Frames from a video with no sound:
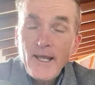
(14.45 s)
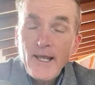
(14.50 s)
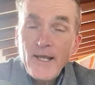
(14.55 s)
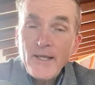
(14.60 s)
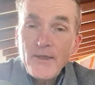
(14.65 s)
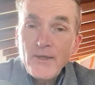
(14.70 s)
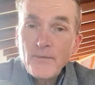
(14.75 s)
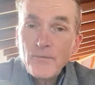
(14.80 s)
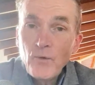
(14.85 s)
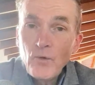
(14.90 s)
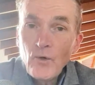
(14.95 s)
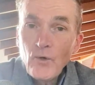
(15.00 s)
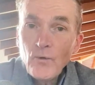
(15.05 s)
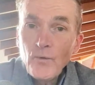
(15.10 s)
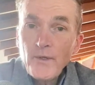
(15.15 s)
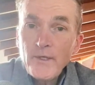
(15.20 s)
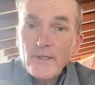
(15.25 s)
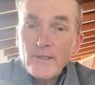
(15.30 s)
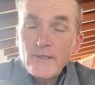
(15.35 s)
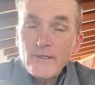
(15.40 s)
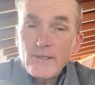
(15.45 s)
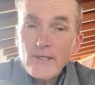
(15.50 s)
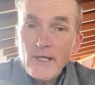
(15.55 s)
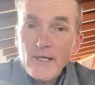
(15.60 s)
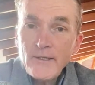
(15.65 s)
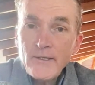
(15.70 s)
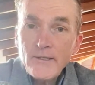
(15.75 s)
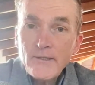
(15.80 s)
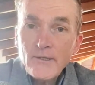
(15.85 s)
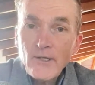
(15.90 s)
And the more we can
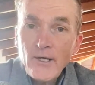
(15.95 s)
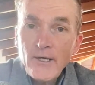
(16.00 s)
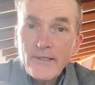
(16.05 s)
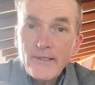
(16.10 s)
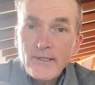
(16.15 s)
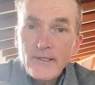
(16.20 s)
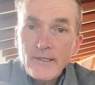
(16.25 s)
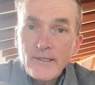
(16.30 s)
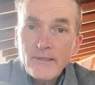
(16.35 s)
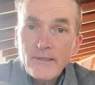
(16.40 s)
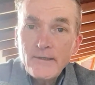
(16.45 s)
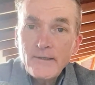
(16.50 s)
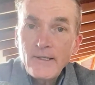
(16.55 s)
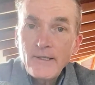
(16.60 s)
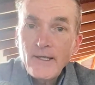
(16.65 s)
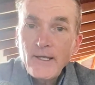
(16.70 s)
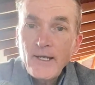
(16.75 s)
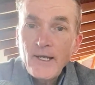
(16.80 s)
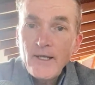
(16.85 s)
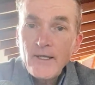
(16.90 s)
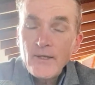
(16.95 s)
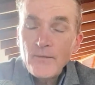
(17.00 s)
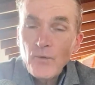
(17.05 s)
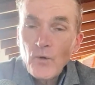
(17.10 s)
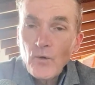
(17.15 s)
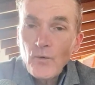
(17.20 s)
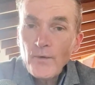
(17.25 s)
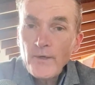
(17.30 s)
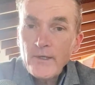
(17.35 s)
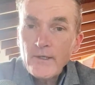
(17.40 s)
share this idea, the
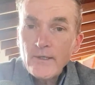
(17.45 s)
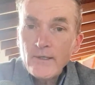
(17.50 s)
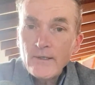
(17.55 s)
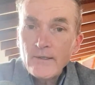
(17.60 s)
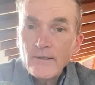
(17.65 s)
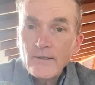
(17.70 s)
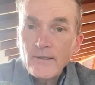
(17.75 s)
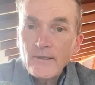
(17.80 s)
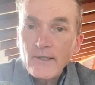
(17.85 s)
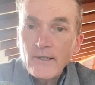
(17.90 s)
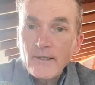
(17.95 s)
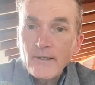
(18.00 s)
more we can,